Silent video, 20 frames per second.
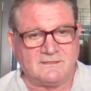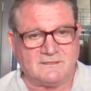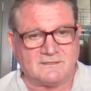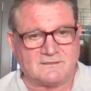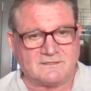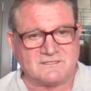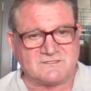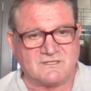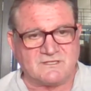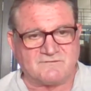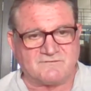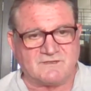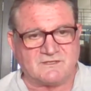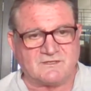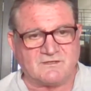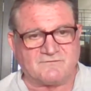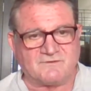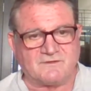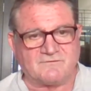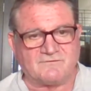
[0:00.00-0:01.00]
It is
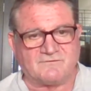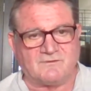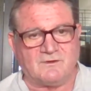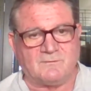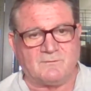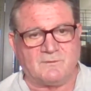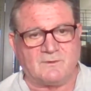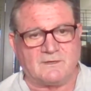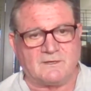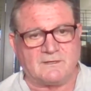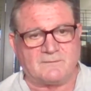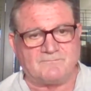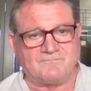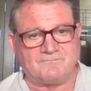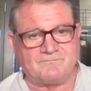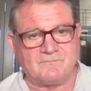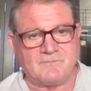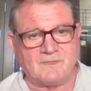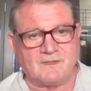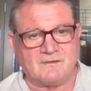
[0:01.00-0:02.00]
definitely different from
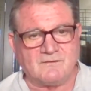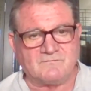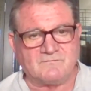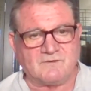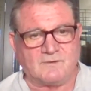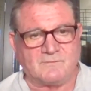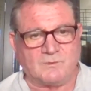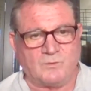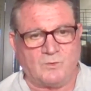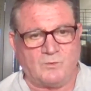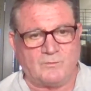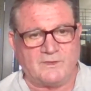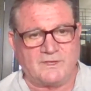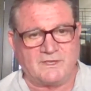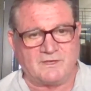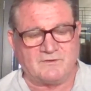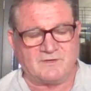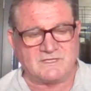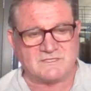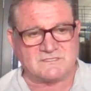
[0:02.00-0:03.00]
the
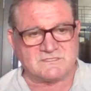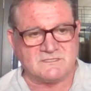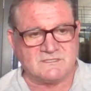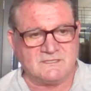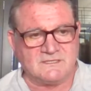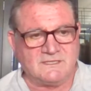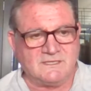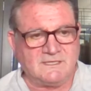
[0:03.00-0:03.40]
warmer areas.